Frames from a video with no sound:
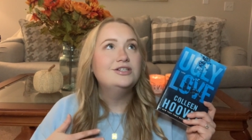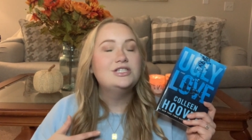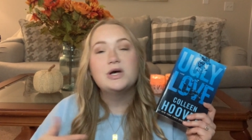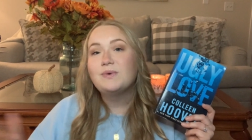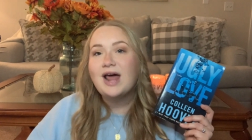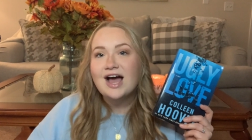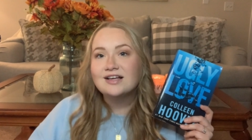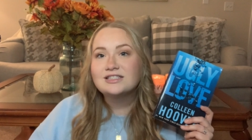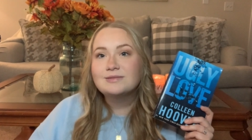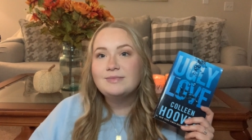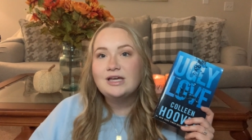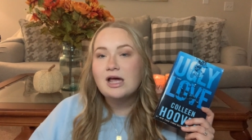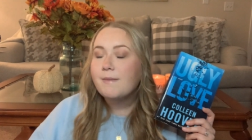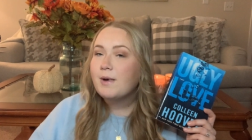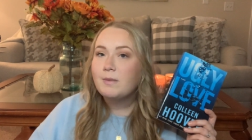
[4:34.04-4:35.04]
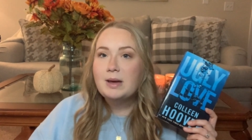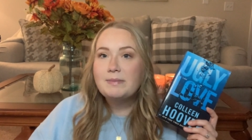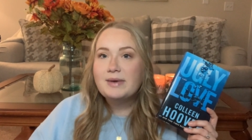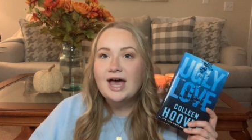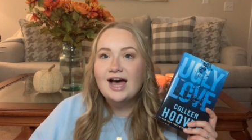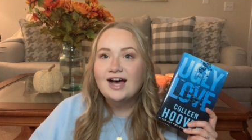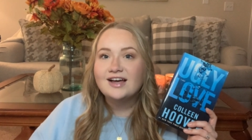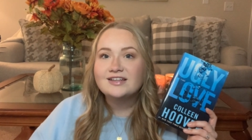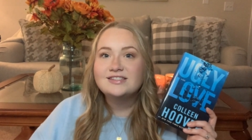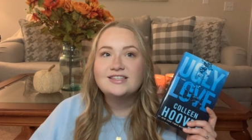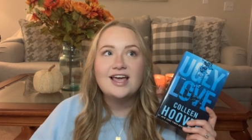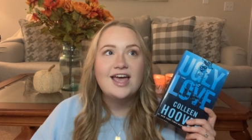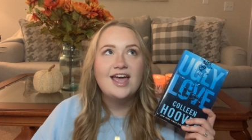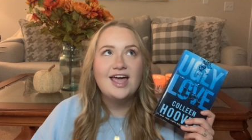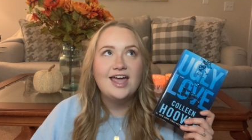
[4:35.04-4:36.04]
don't ask me about my past
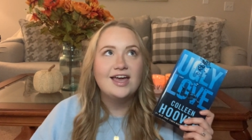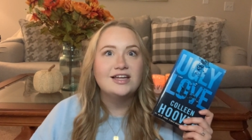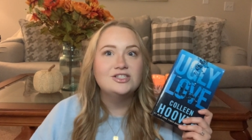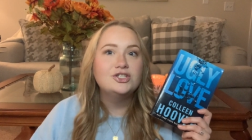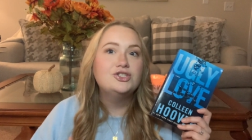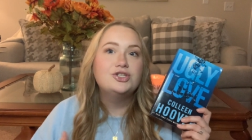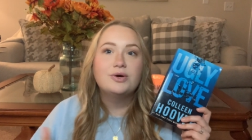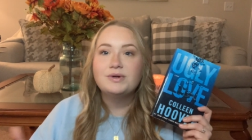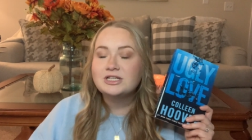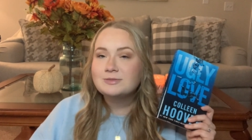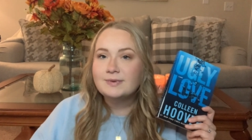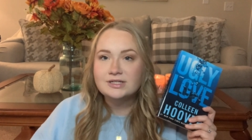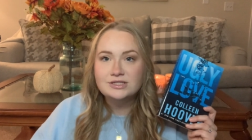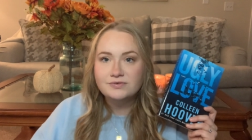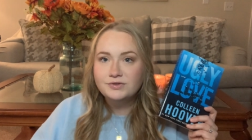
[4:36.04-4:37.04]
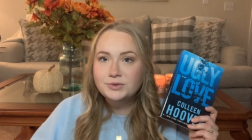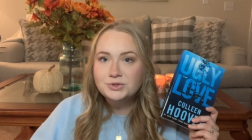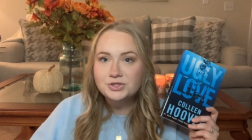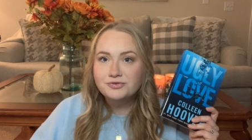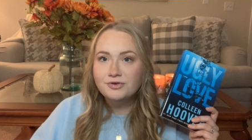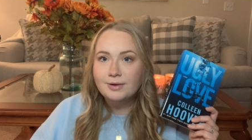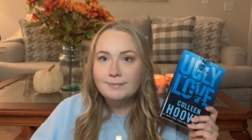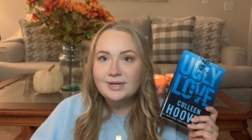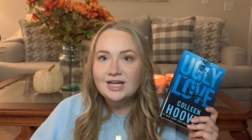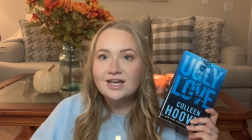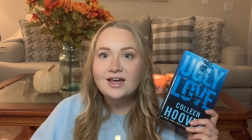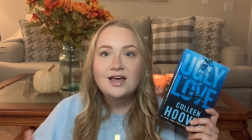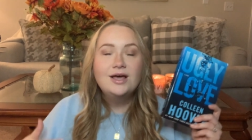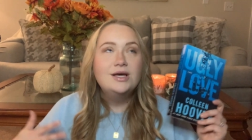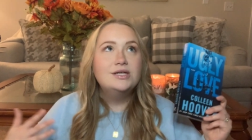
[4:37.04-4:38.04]
and don't expect a future from me.
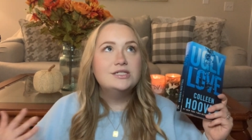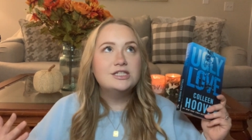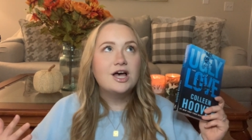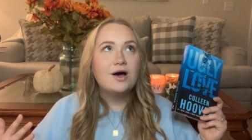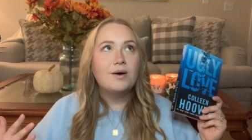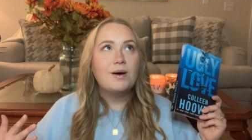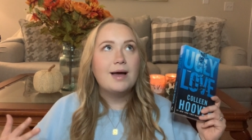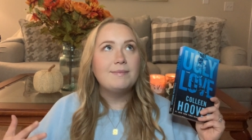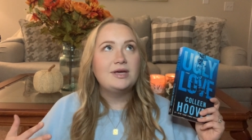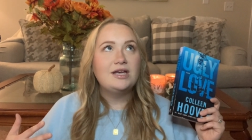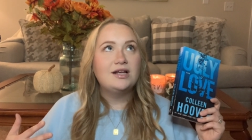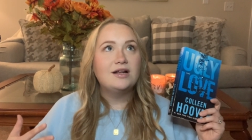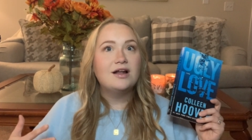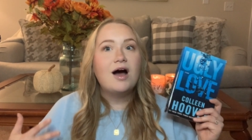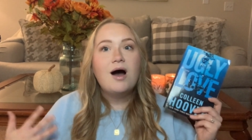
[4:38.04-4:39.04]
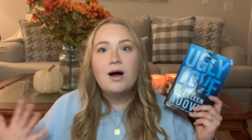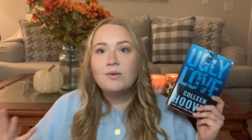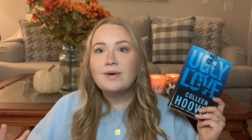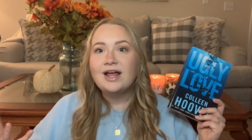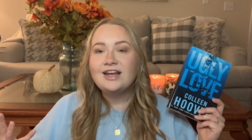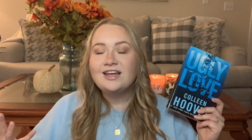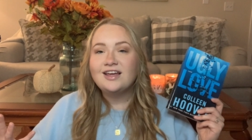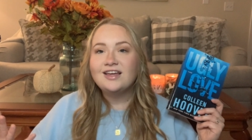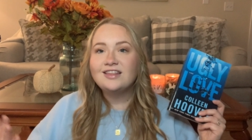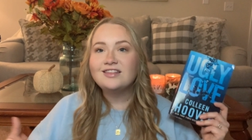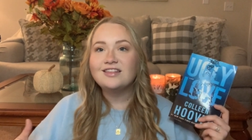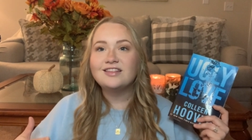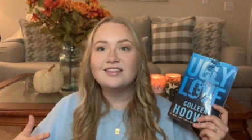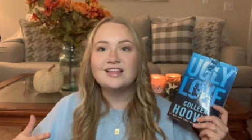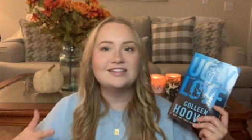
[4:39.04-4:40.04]
So I mean, already
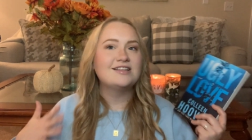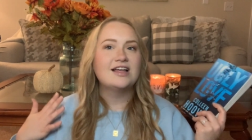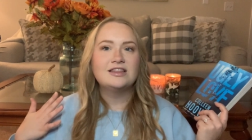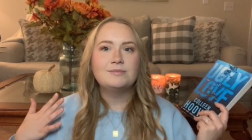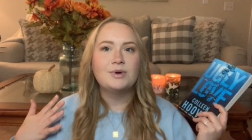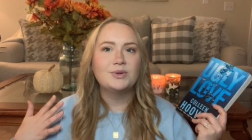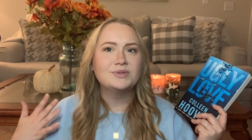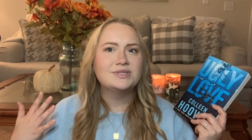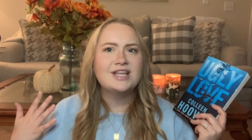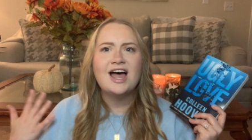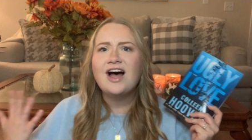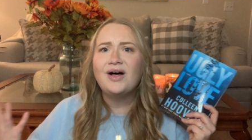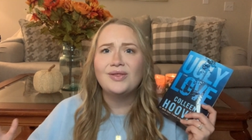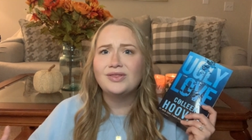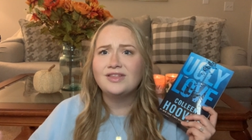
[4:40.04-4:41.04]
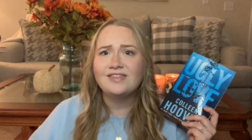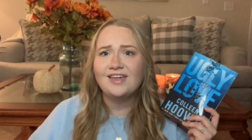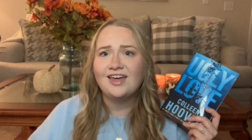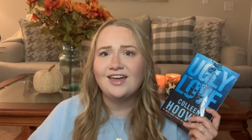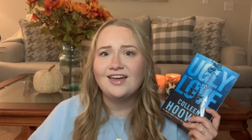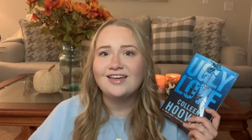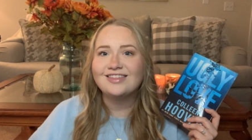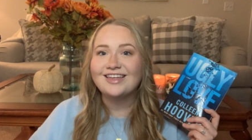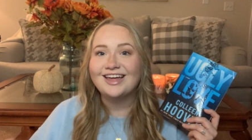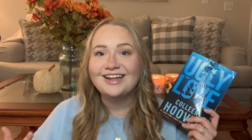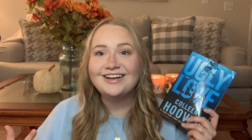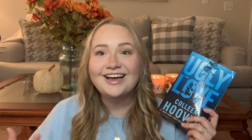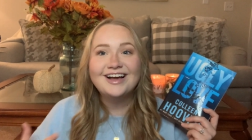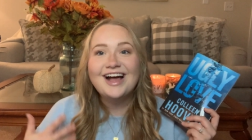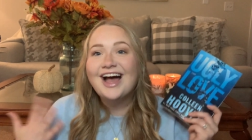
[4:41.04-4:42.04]
that's not the most healthy thing
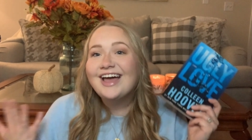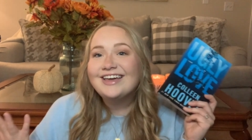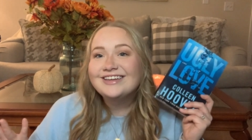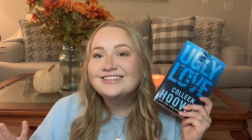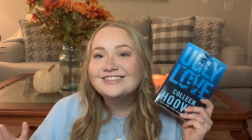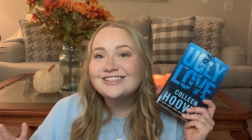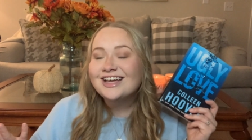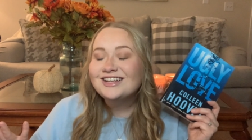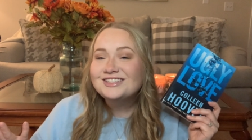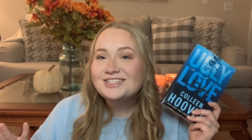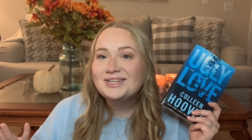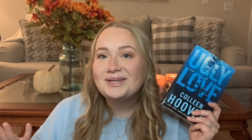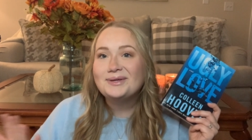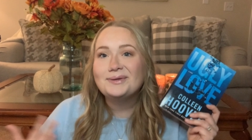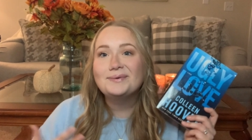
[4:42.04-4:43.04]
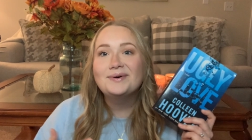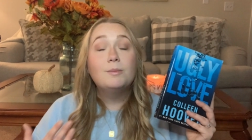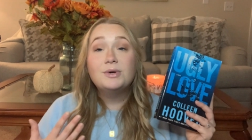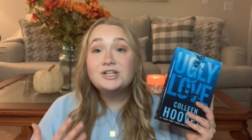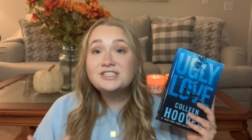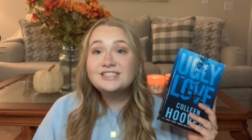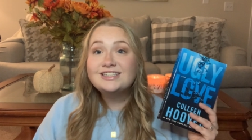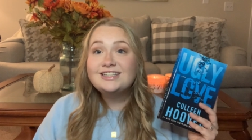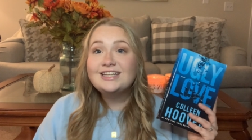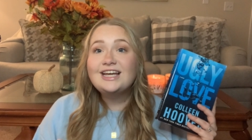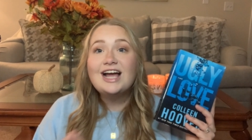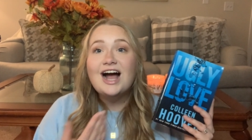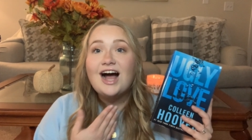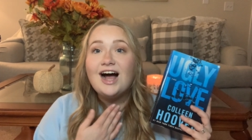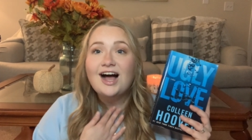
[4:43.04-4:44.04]
that a guy can say to you. Personally,
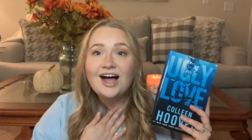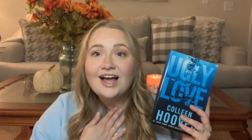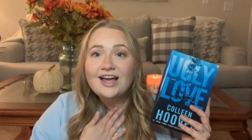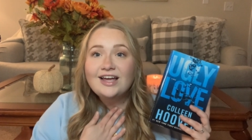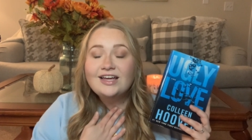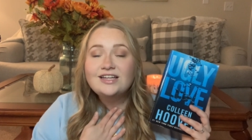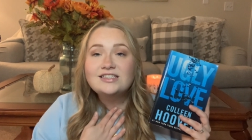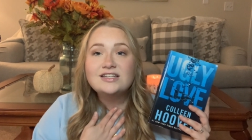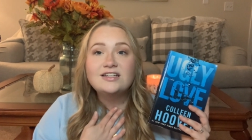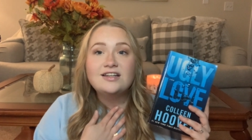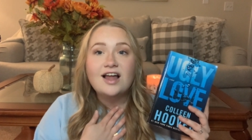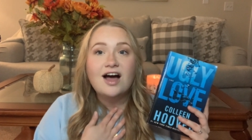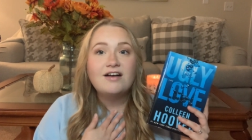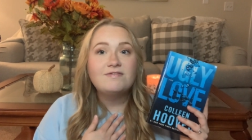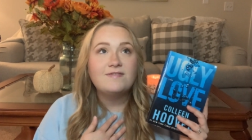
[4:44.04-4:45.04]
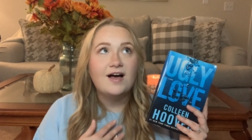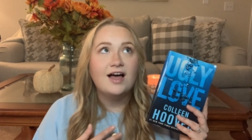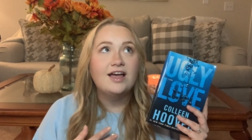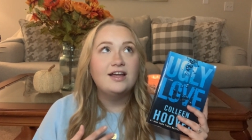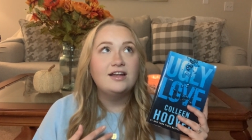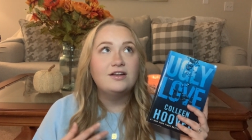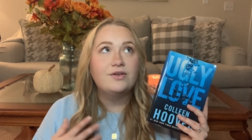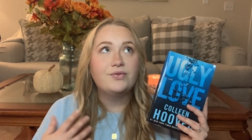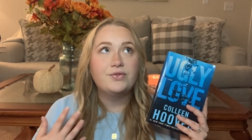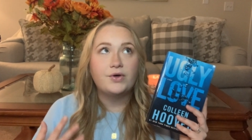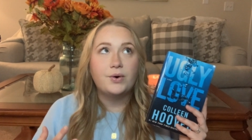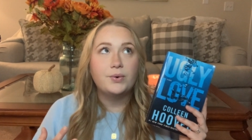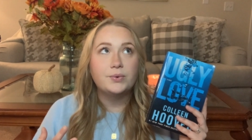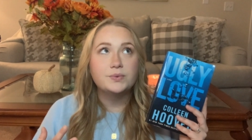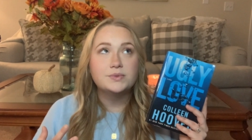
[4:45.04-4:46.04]
I did not find
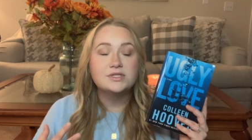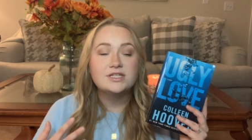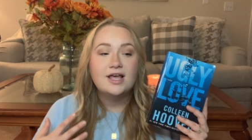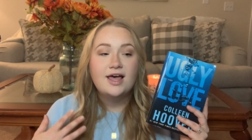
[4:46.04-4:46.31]
those